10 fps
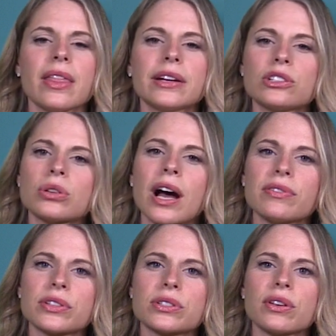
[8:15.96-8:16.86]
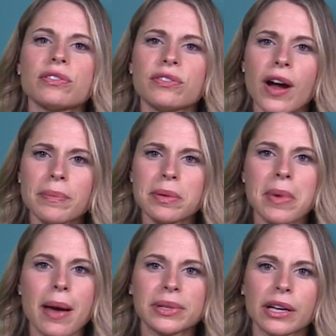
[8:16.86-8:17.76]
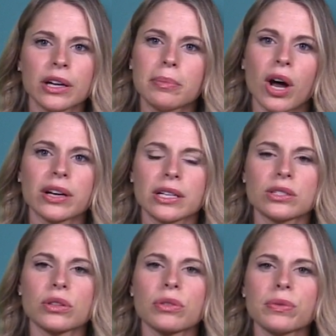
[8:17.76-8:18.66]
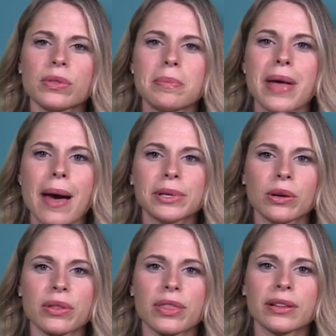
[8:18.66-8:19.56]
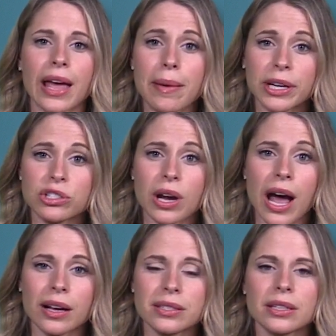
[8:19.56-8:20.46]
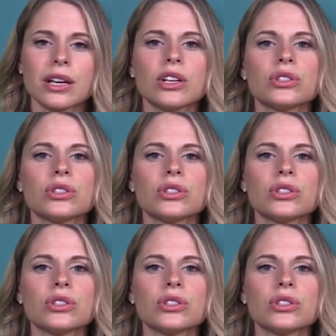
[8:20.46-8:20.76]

Then it travels from the mammillary bodies through the mammillothalamic tracts